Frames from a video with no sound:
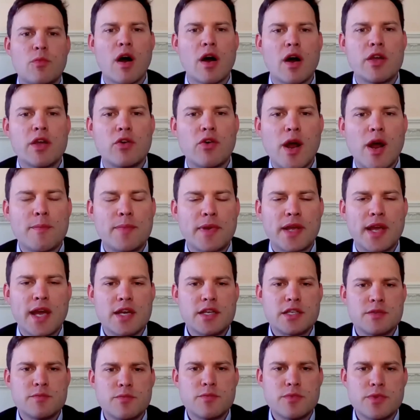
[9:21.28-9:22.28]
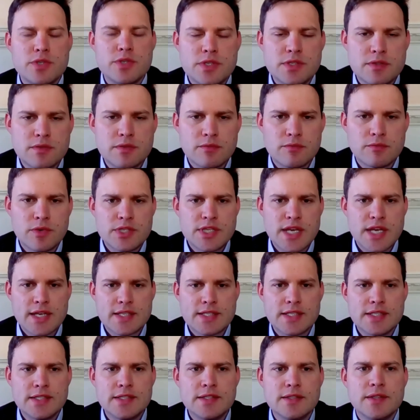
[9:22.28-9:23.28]
why your application was
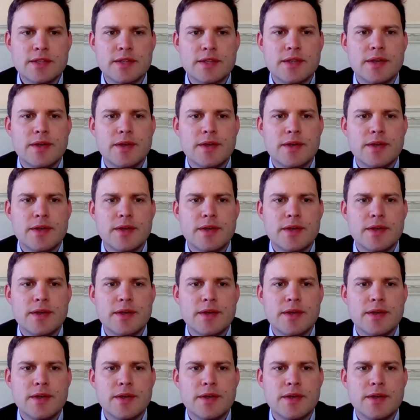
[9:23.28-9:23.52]
rejected.